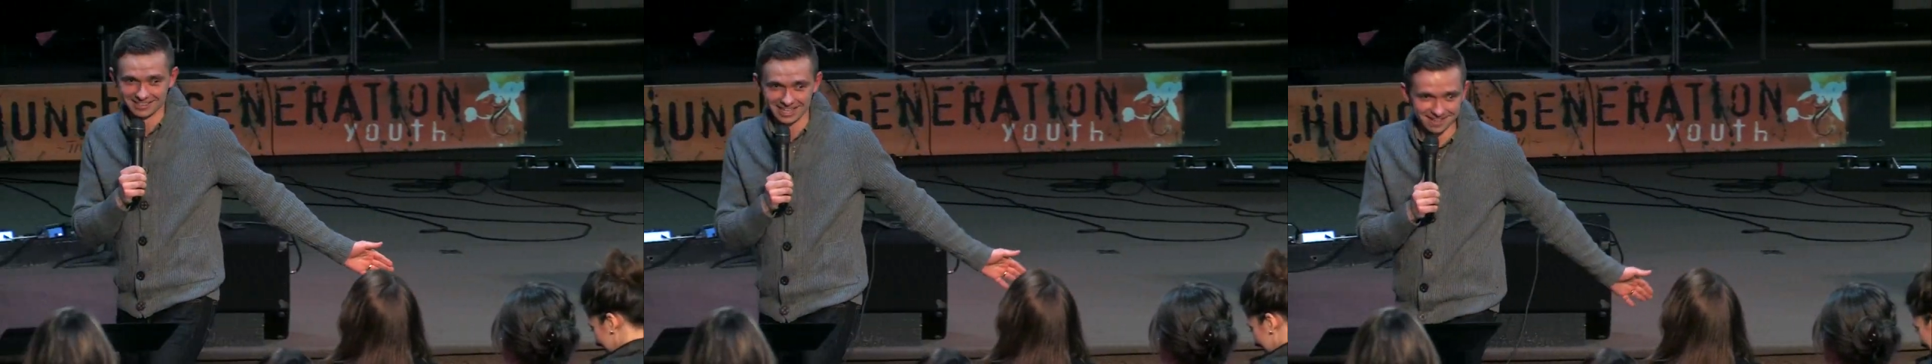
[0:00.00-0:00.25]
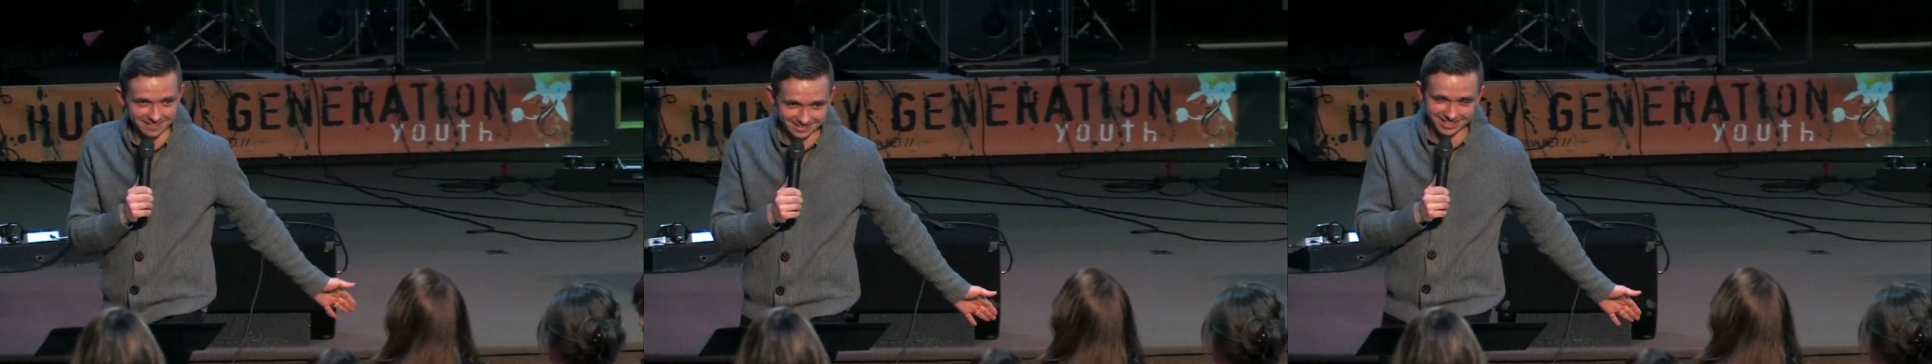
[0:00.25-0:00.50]

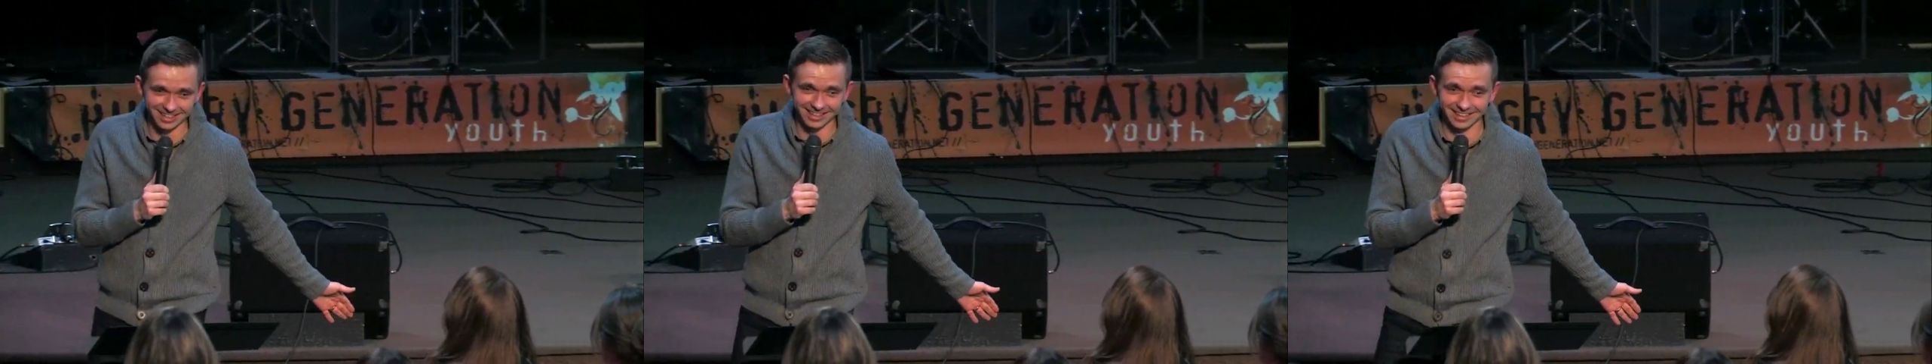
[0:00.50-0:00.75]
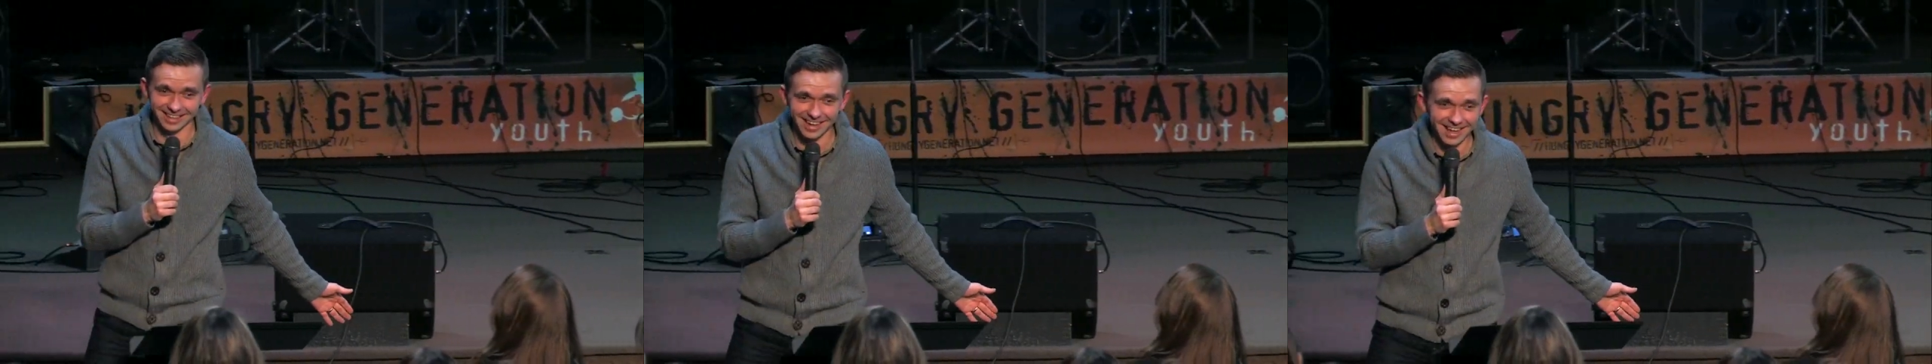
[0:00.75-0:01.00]
David,
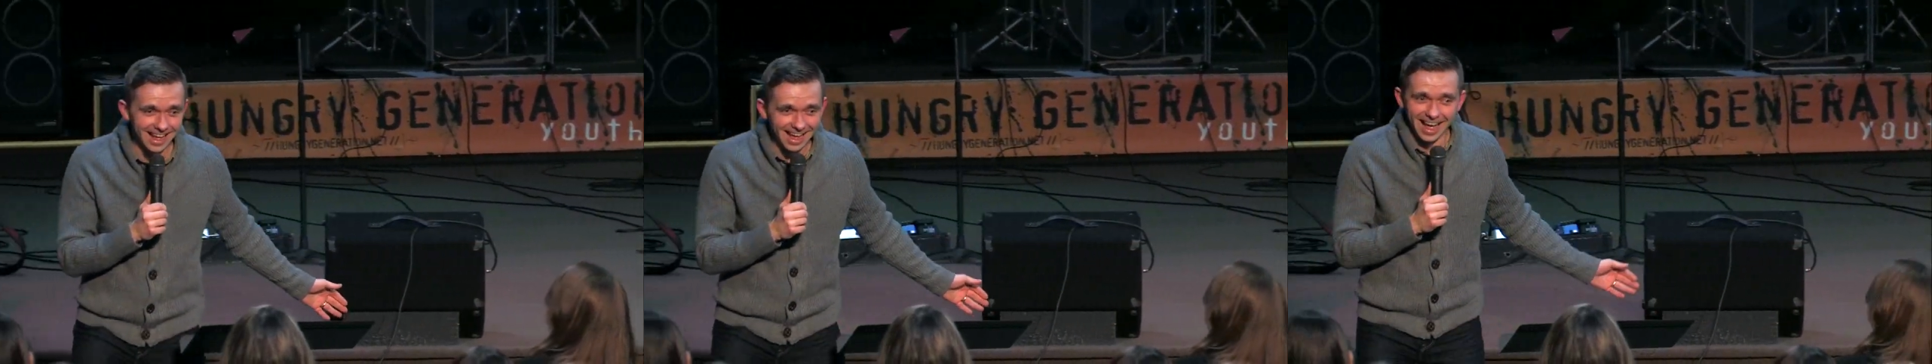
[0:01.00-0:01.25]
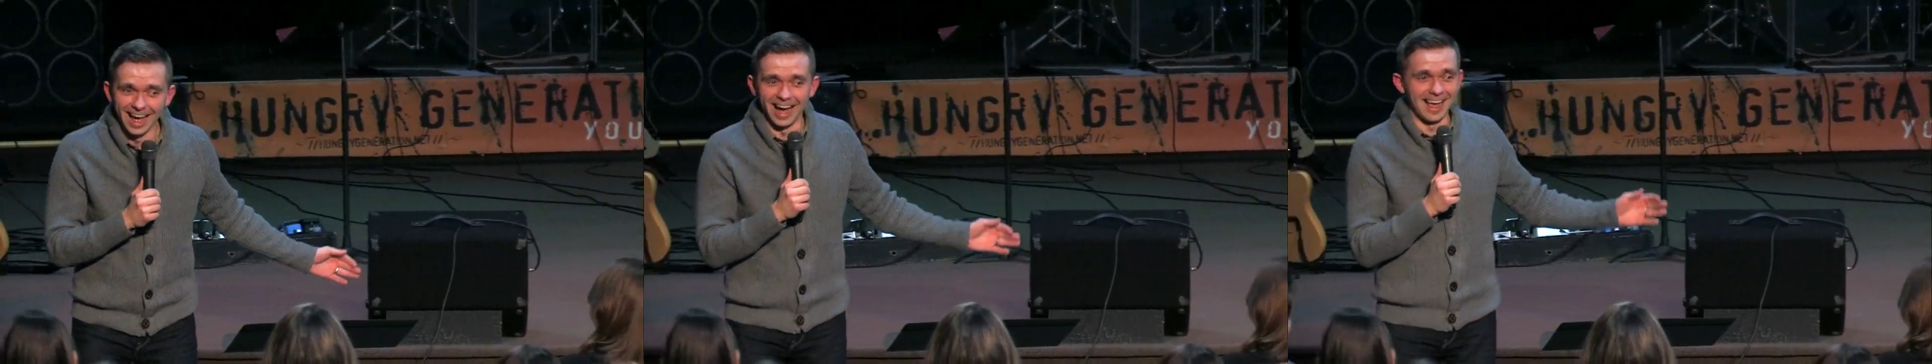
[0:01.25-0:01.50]

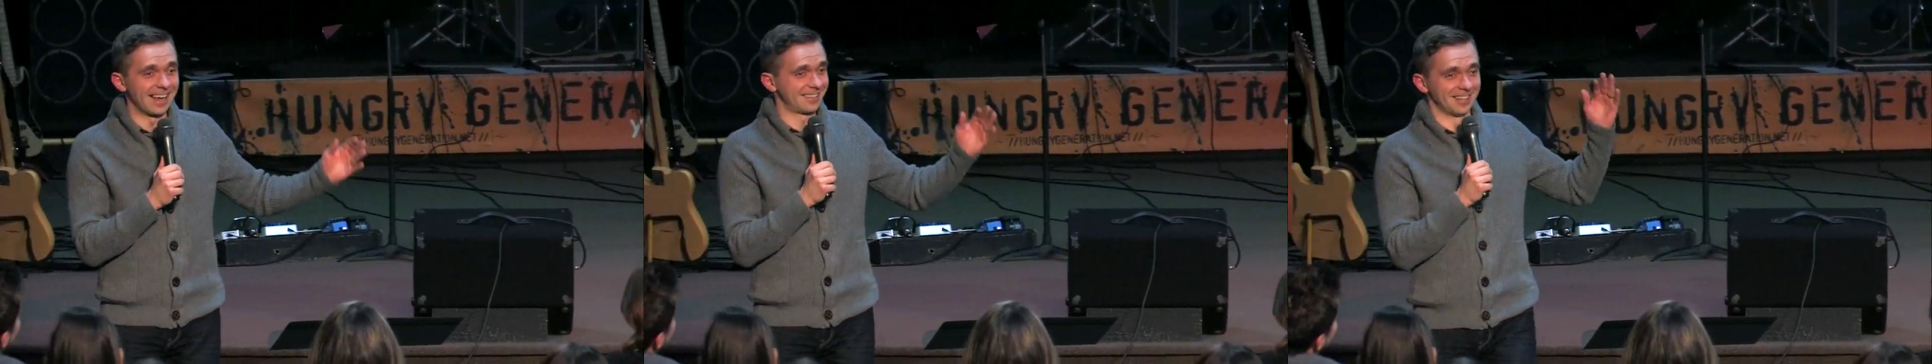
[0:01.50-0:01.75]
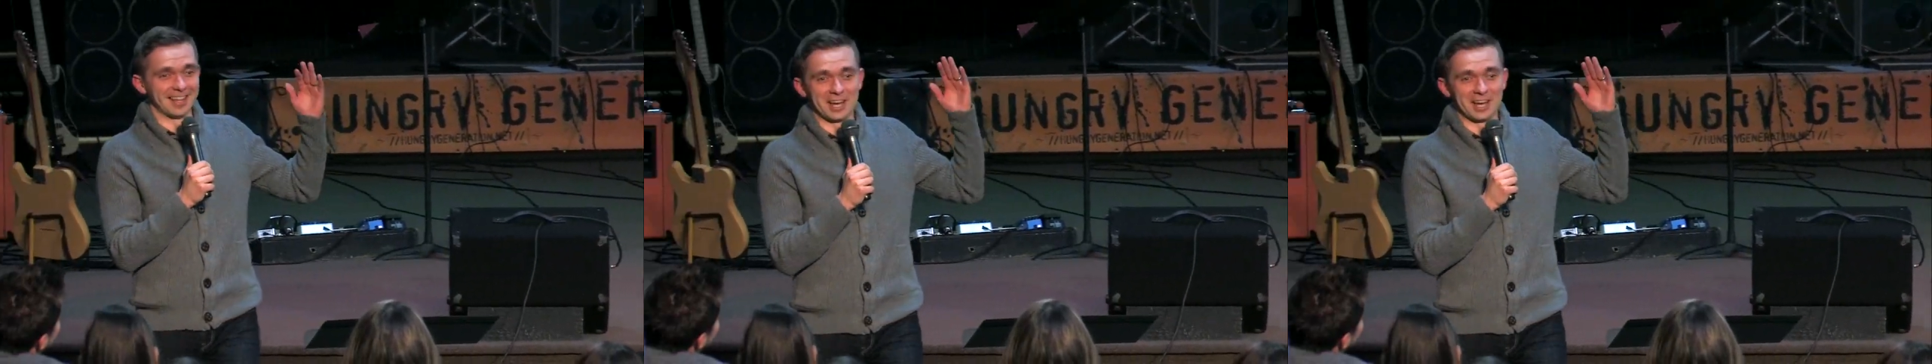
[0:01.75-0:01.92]
I asked a lot